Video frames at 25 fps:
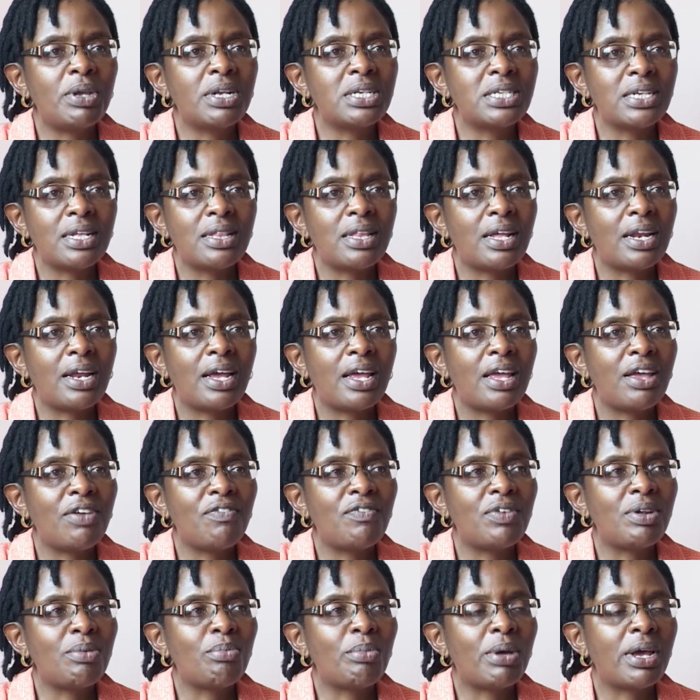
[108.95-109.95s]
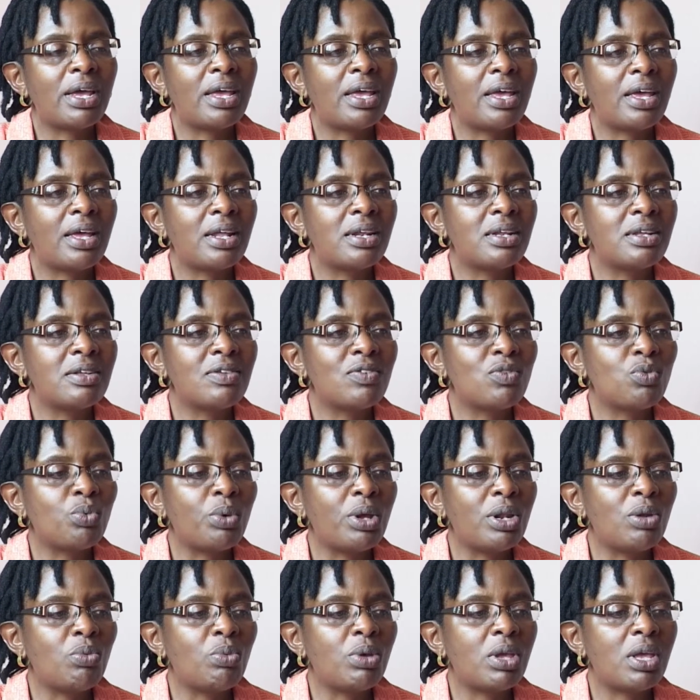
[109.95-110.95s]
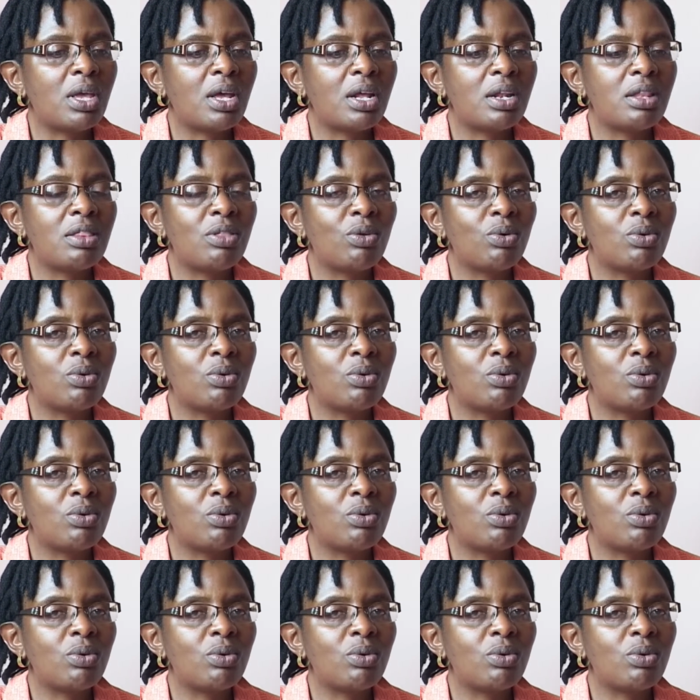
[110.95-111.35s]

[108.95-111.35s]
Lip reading: picture that I have in my head is when we had